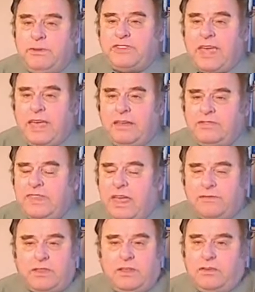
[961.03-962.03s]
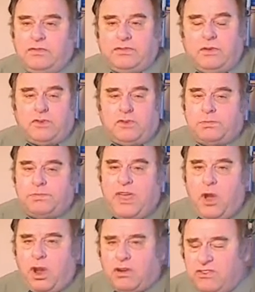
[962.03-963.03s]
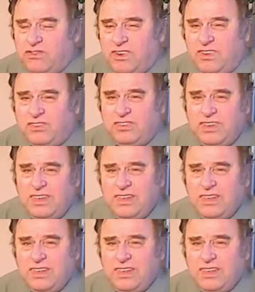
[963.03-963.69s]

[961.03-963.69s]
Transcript: saved after you've told them they are Christians?